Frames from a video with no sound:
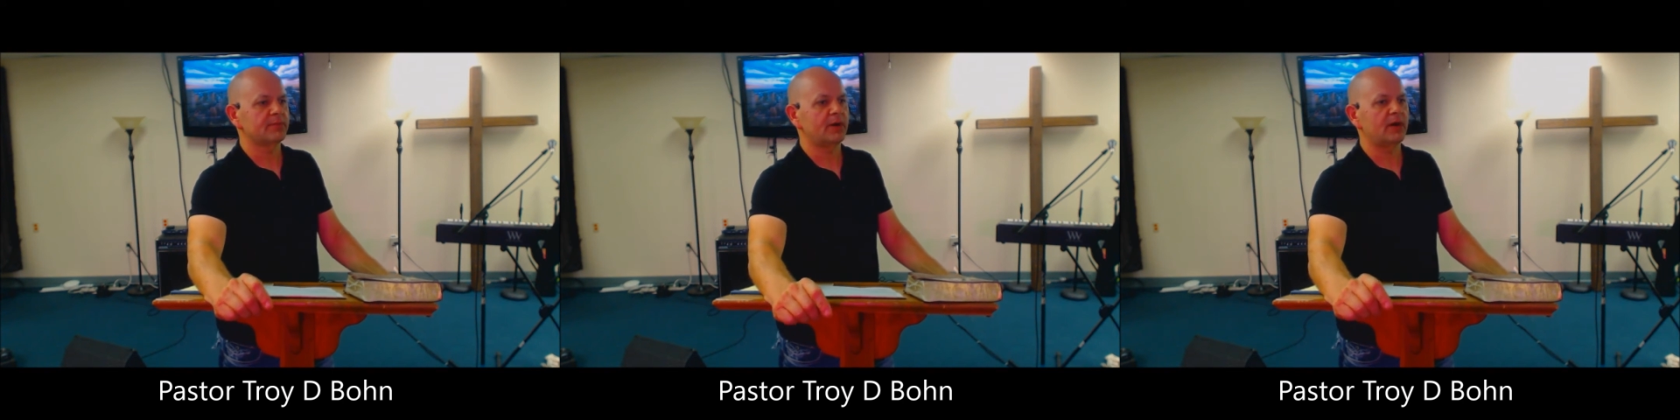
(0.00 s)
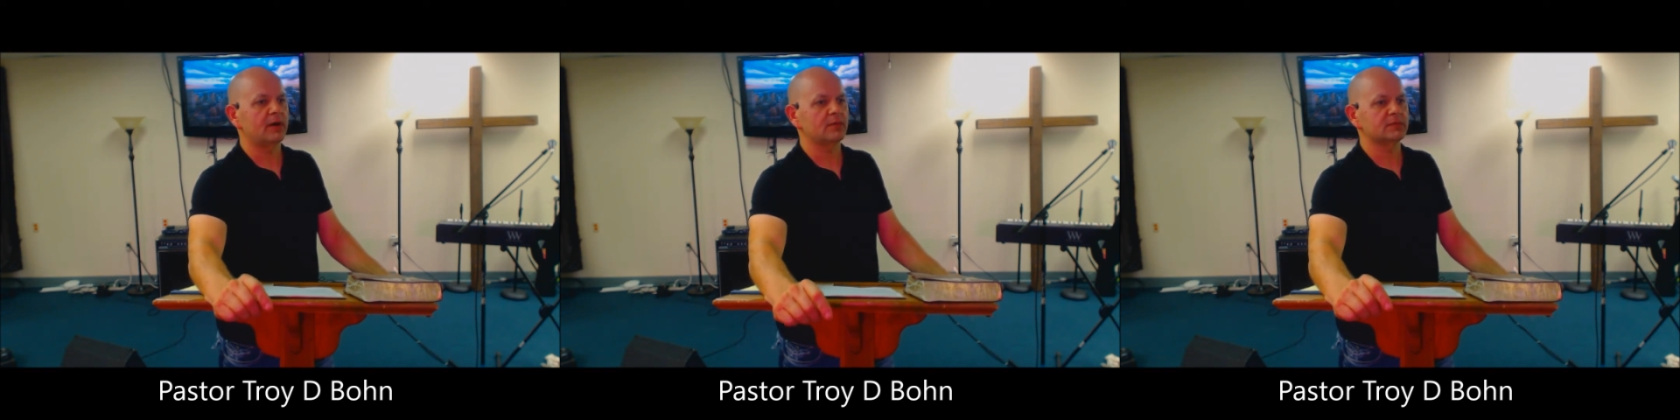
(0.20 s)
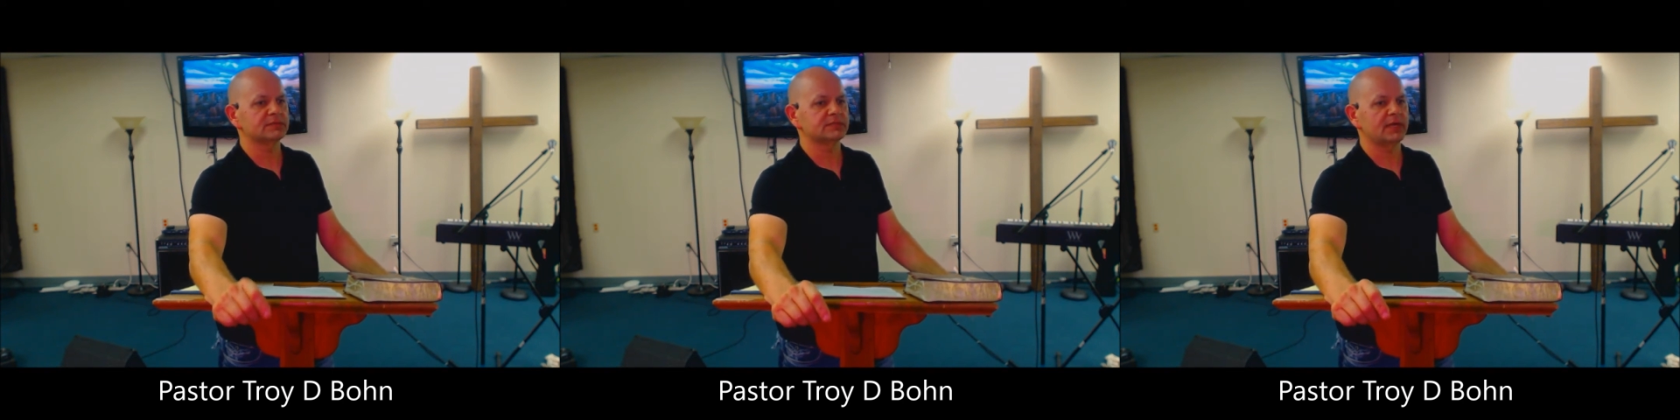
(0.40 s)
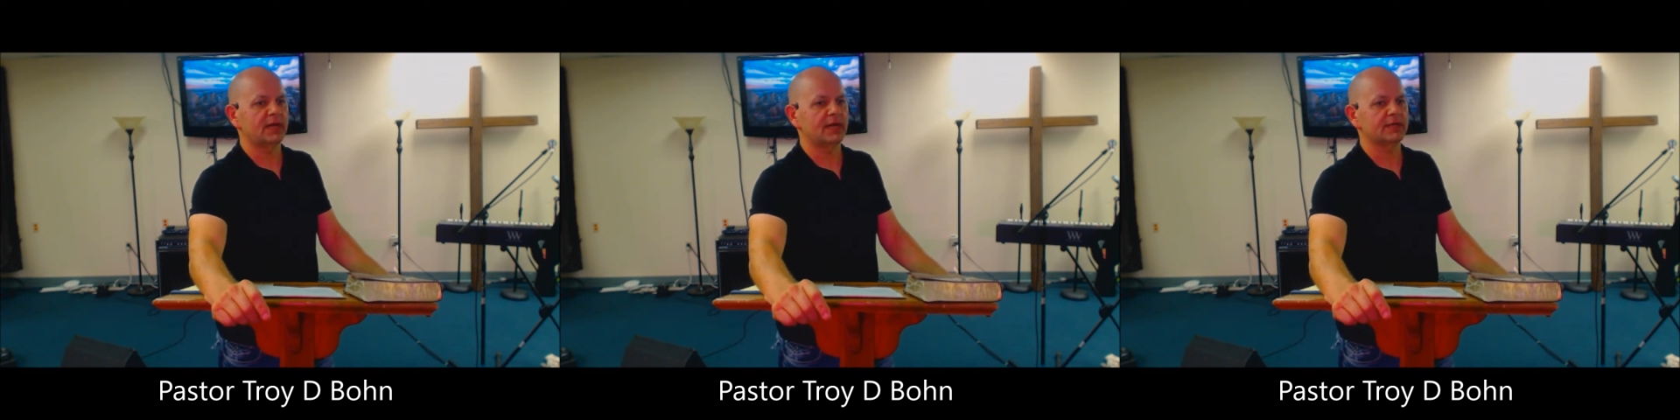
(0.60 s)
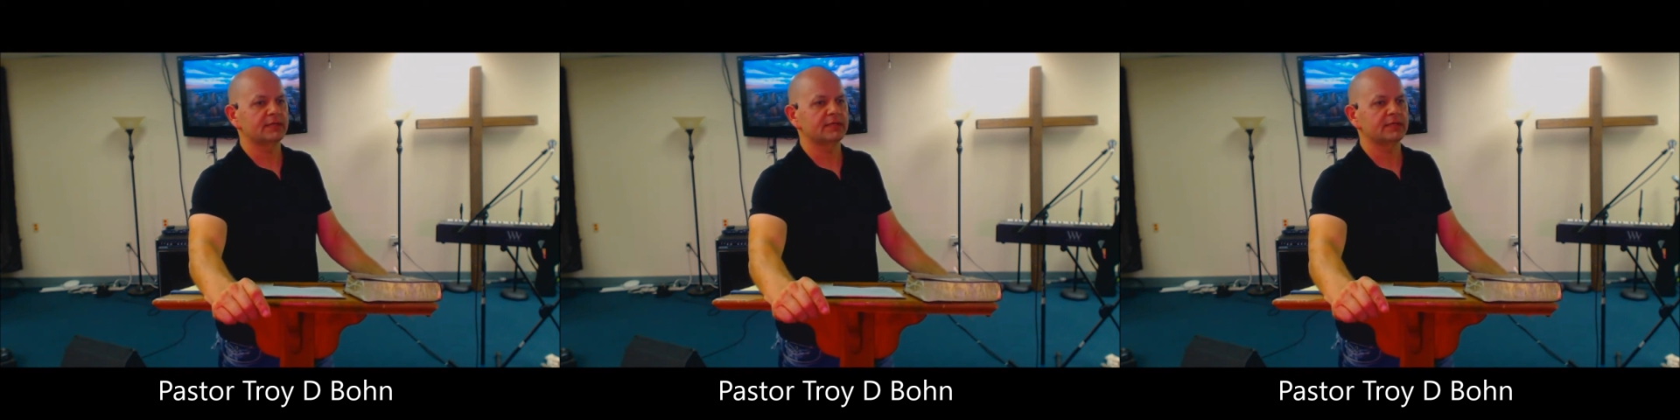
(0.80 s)
Paul was
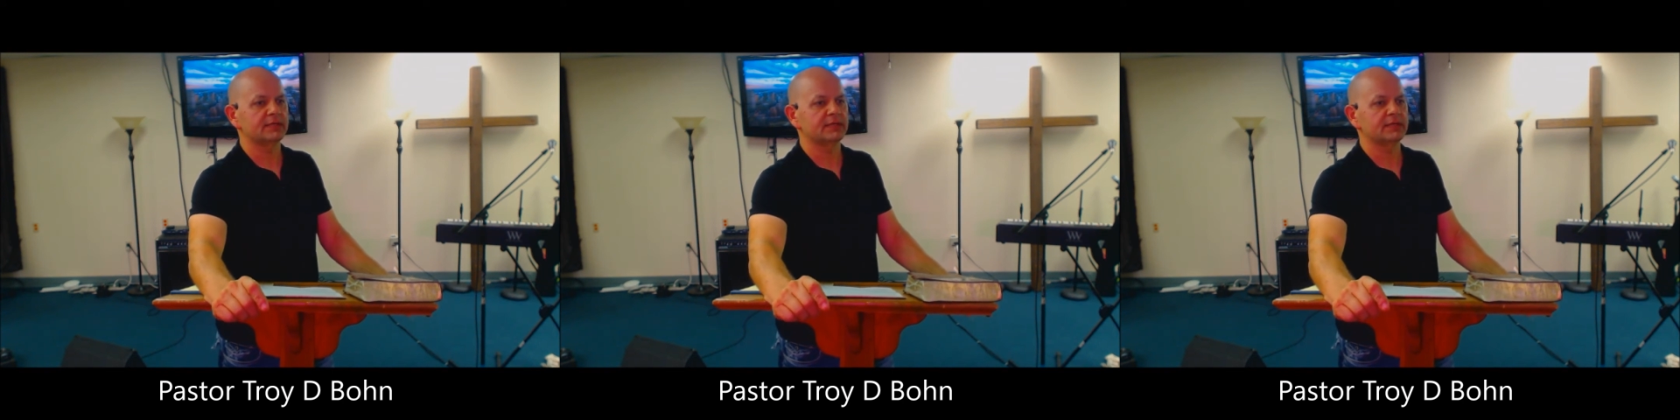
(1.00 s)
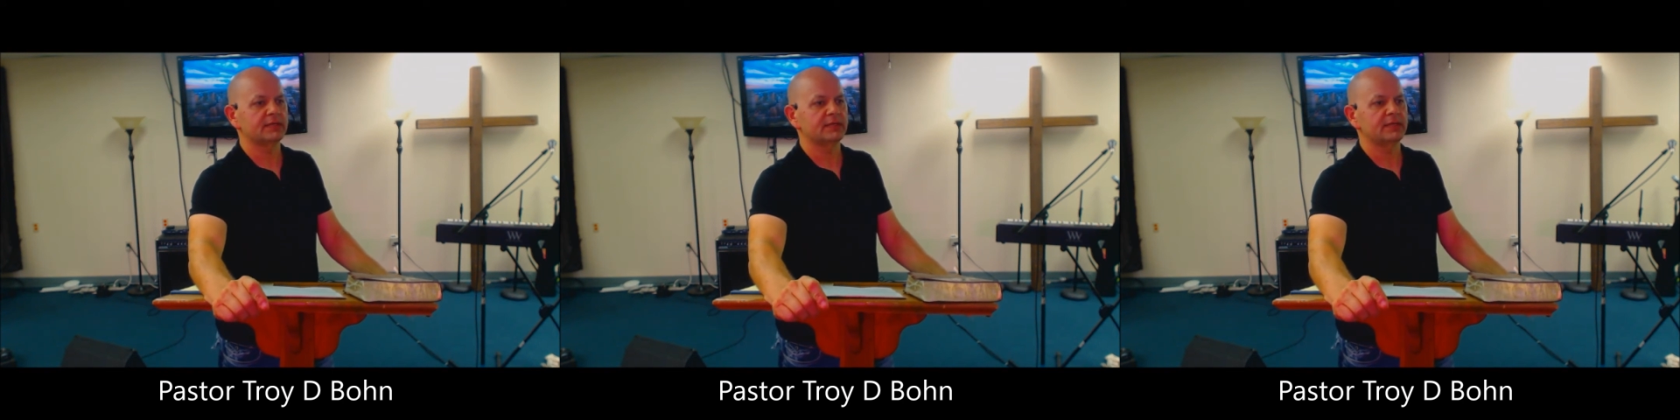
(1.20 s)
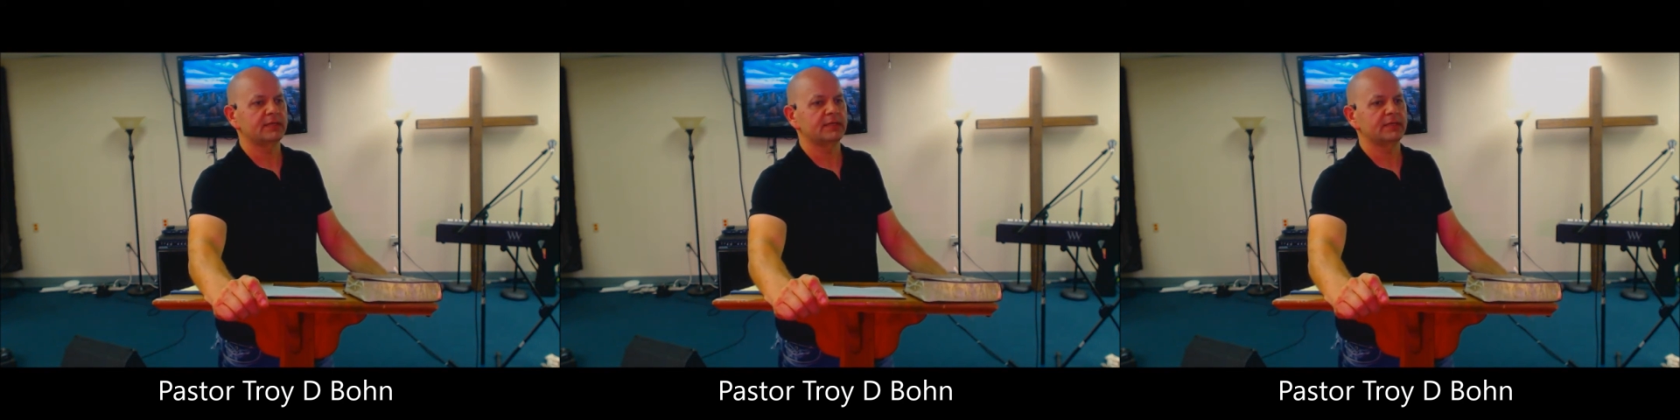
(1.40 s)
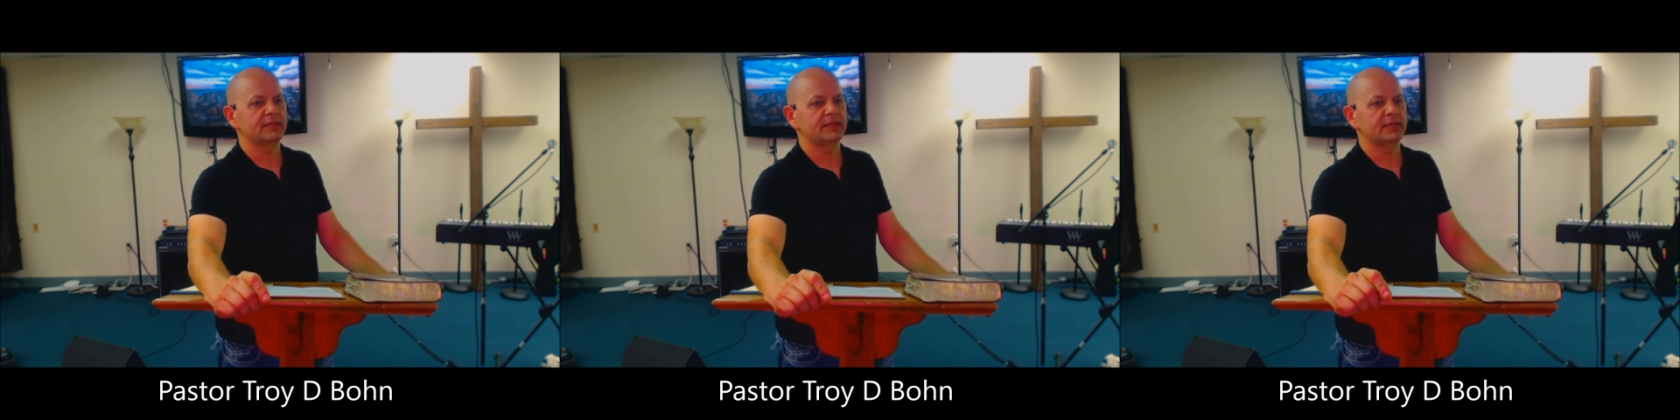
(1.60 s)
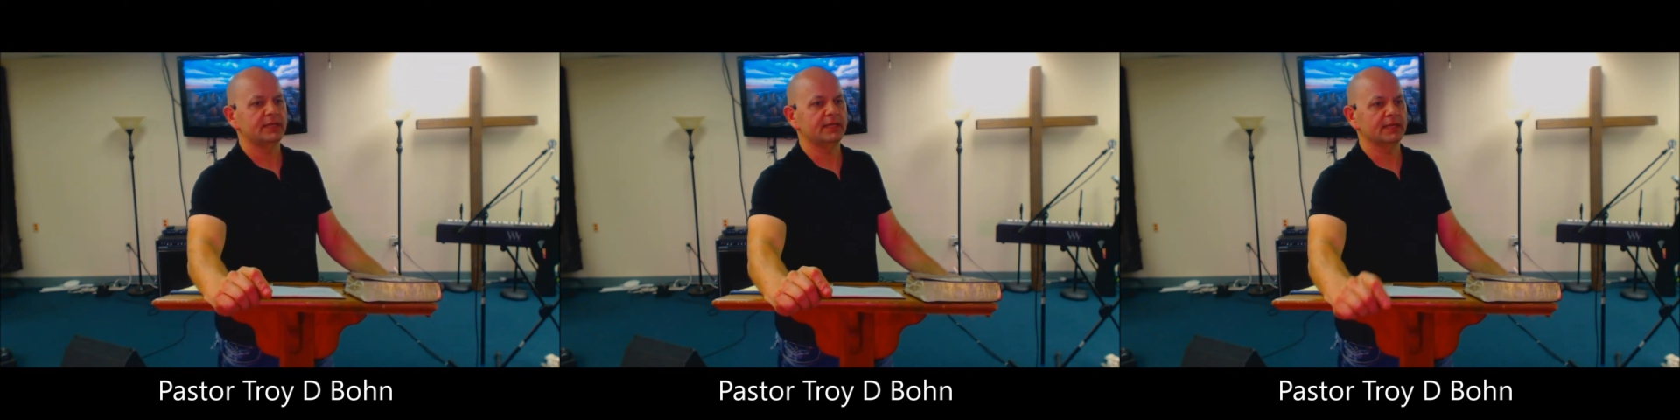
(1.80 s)
not
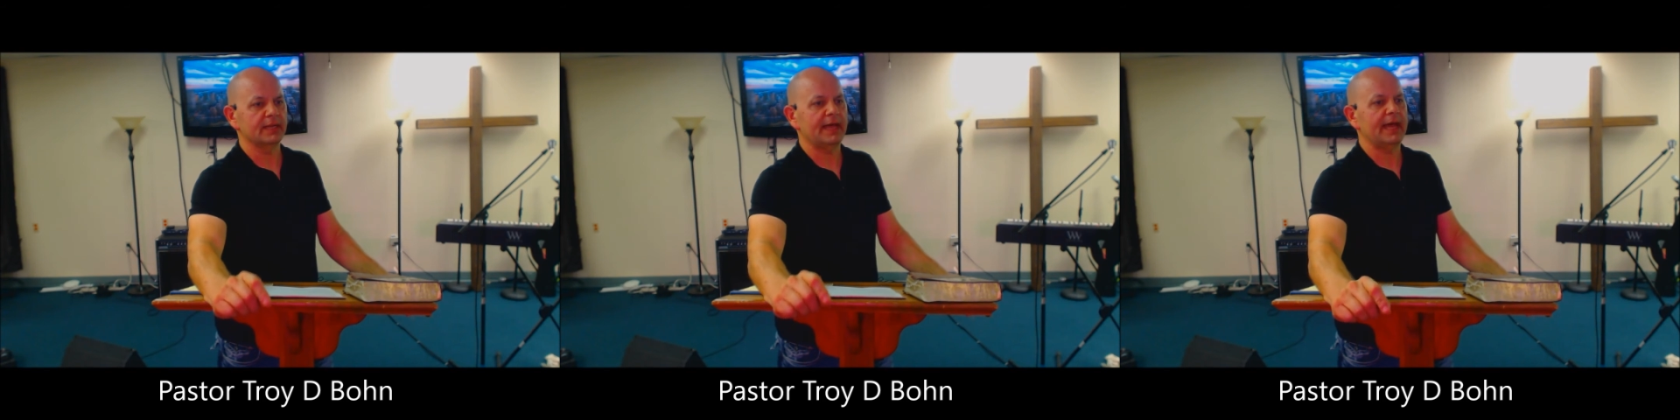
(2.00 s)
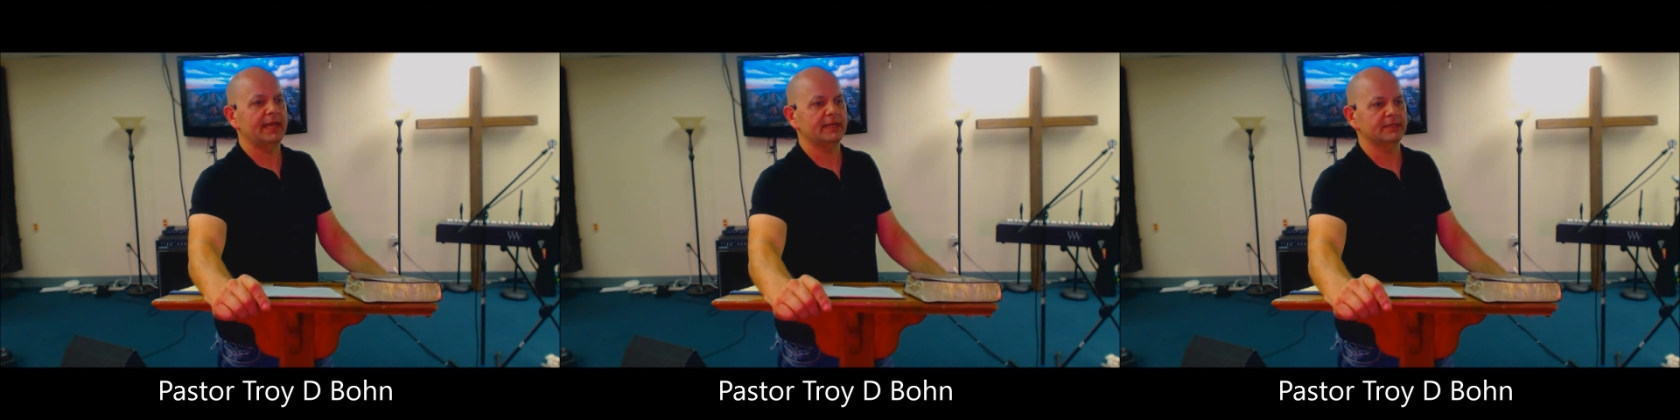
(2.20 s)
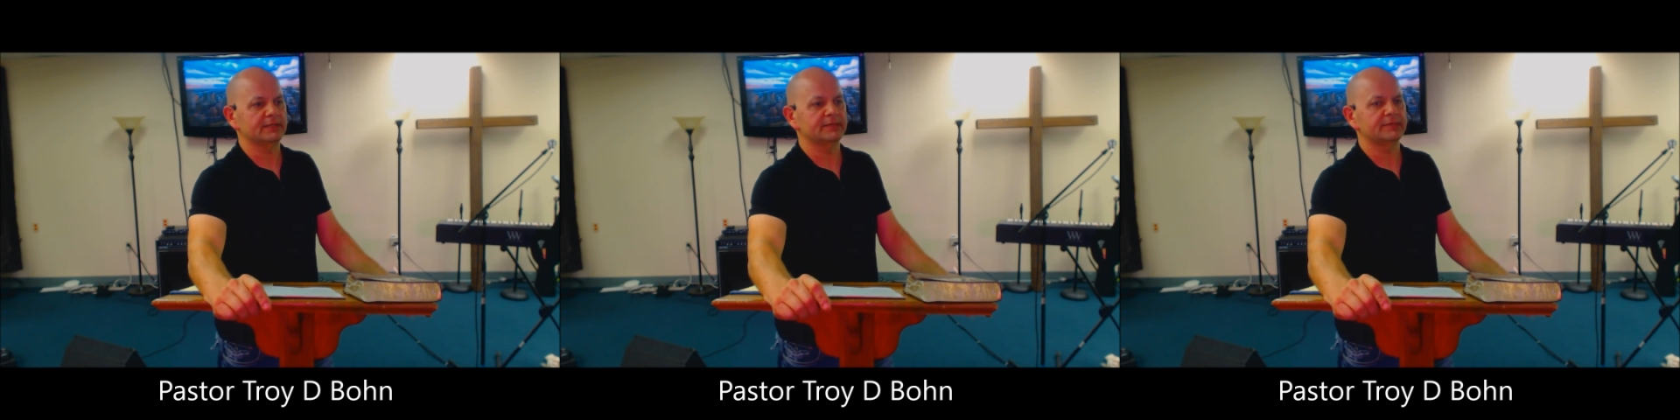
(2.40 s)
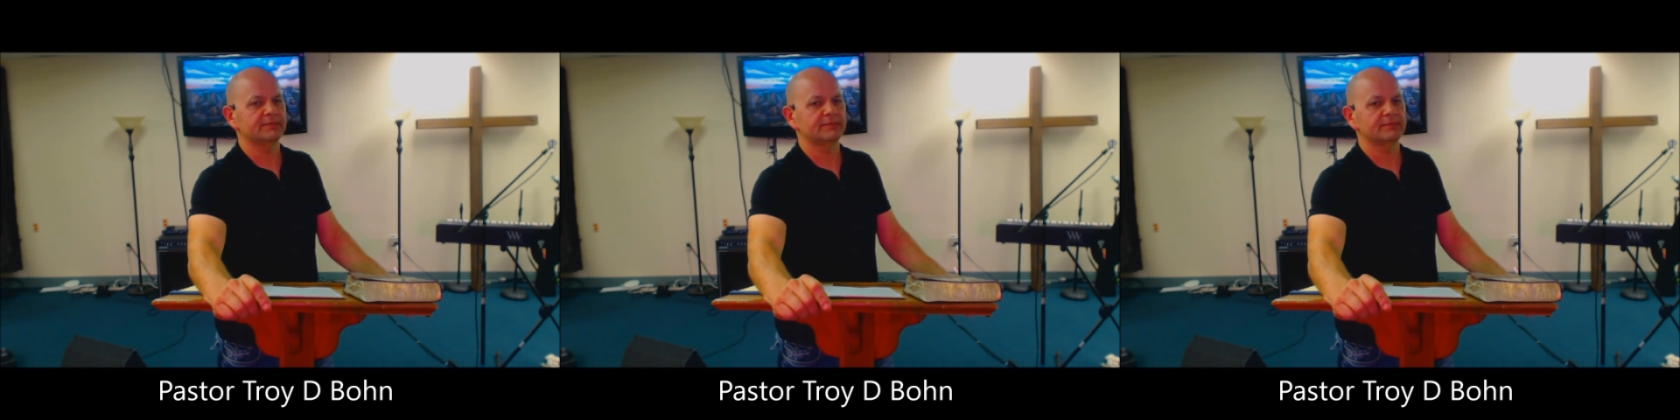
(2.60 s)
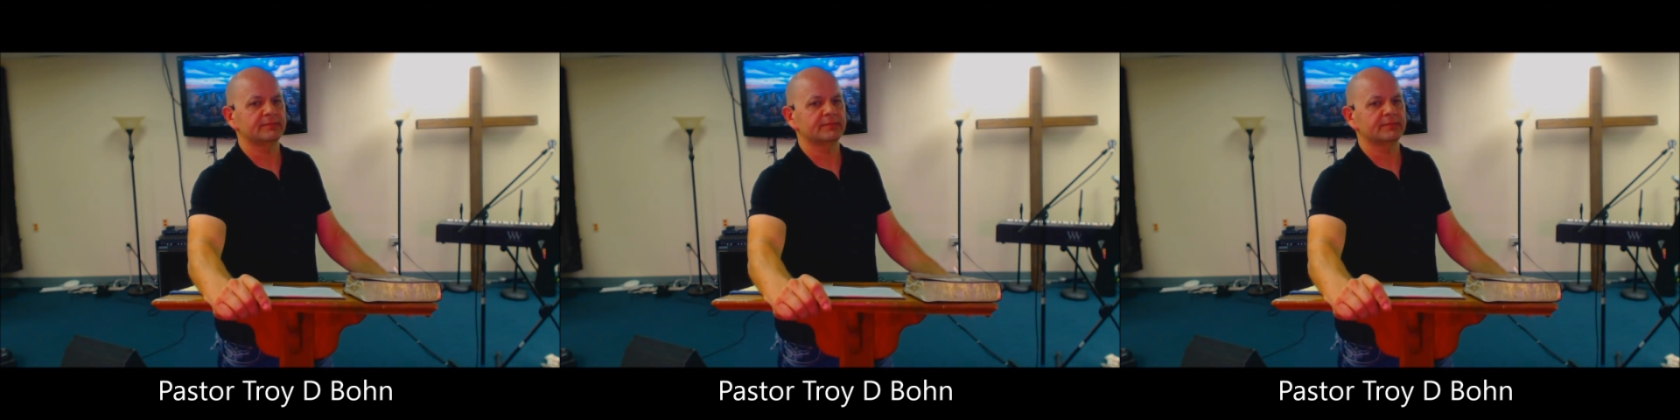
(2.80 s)
enlightened.